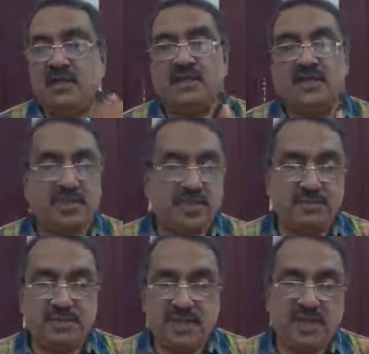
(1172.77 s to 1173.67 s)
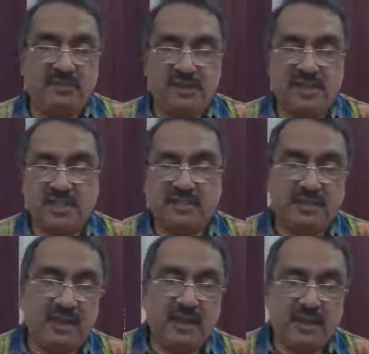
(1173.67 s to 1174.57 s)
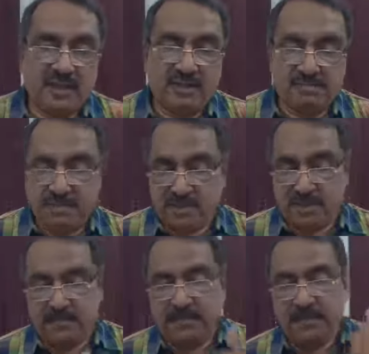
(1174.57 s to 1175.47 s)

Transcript: then that should be witnessed by another person.